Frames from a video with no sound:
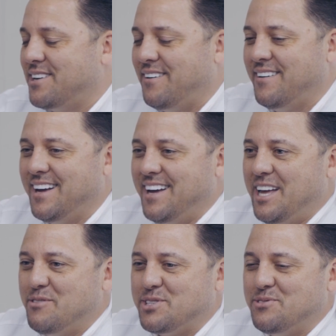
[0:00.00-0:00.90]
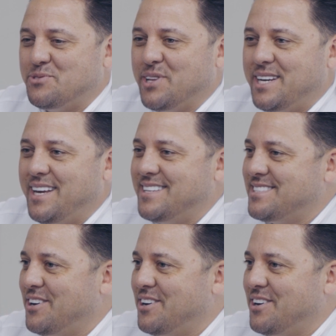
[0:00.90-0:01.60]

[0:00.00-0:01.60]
So it was really neat.